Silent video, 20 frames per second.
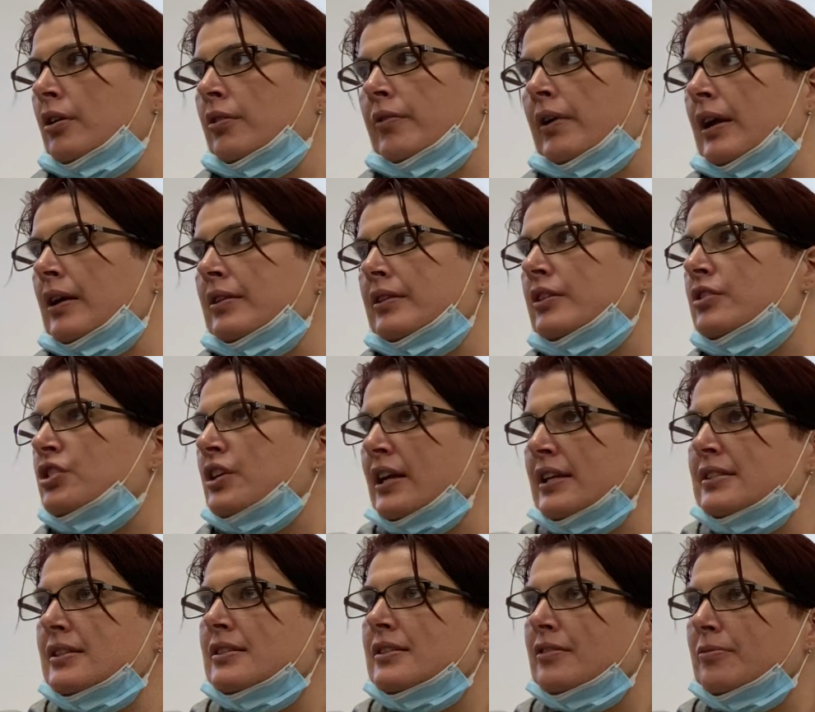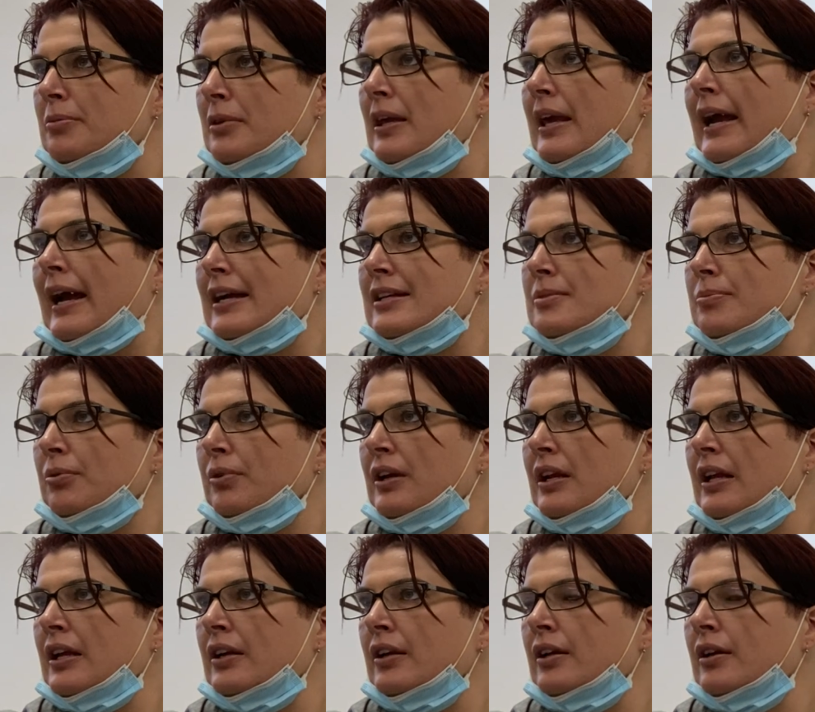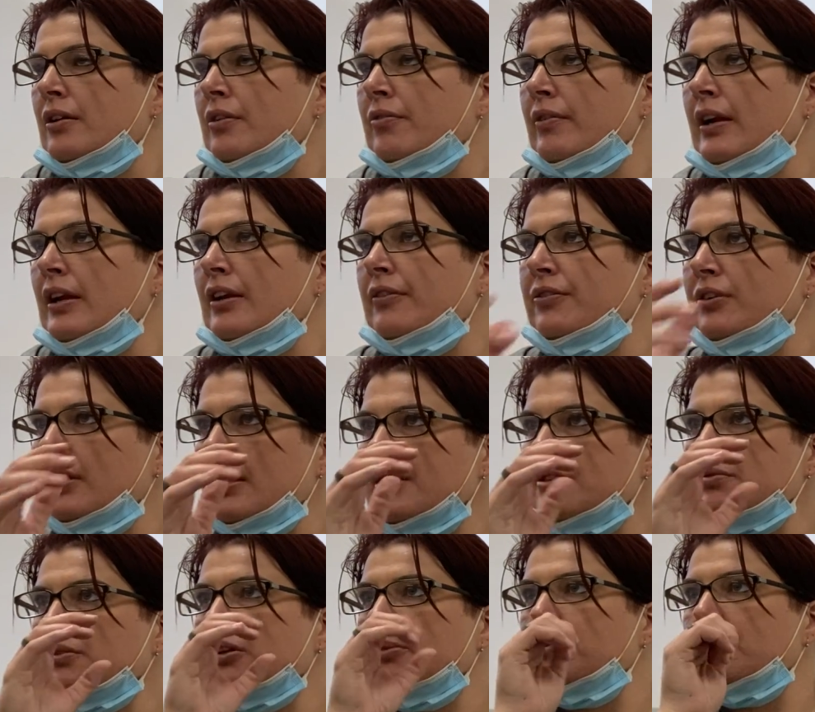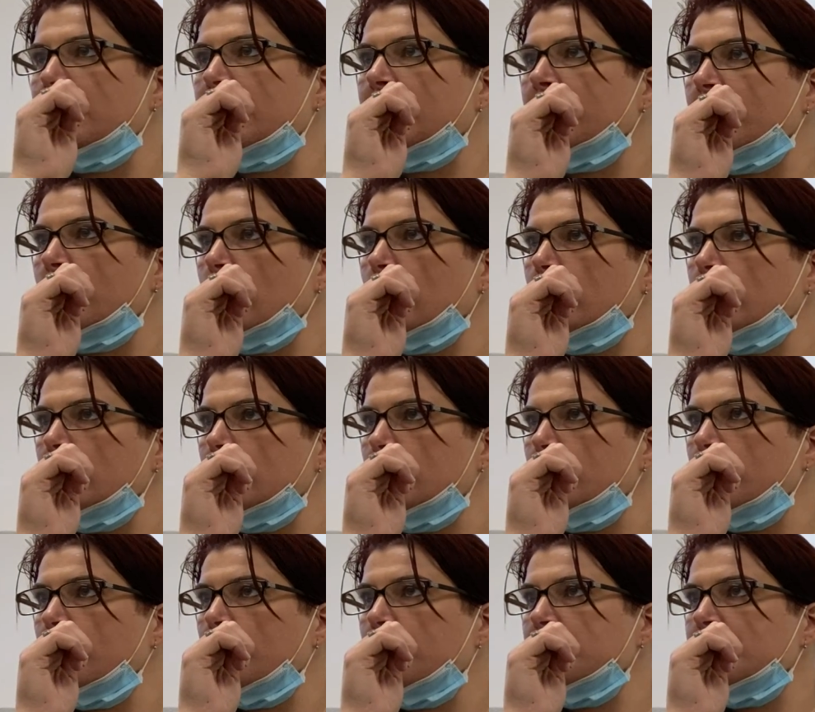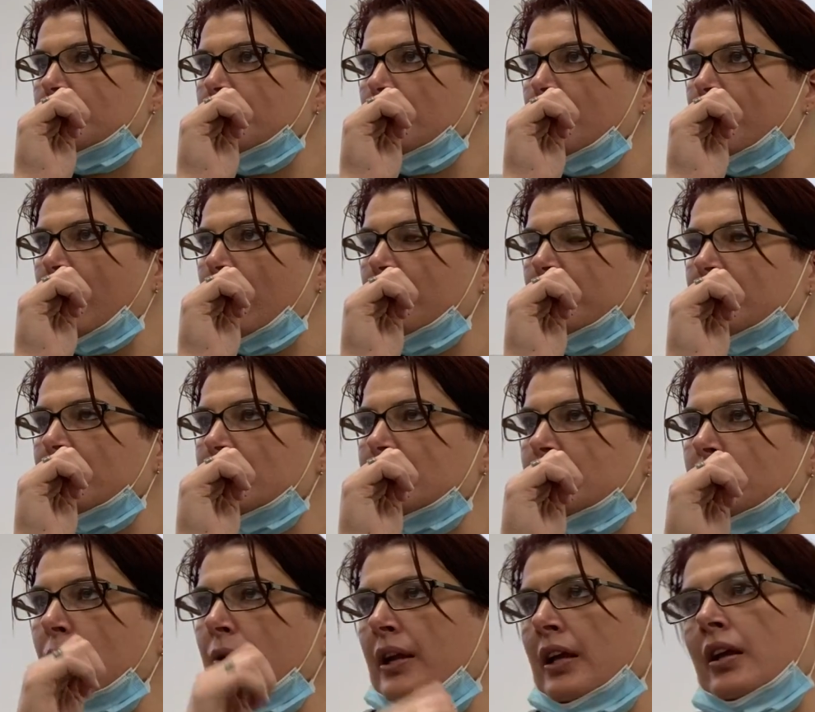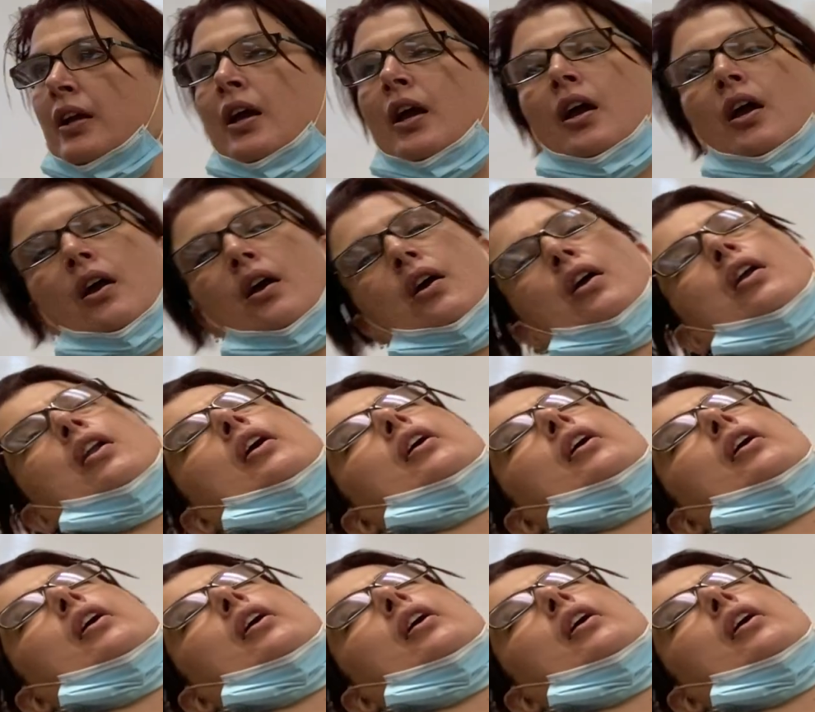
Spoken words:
Right? The chances of me aspirating, right? If you guys were to put now the oral glucose in my mouth at this point, and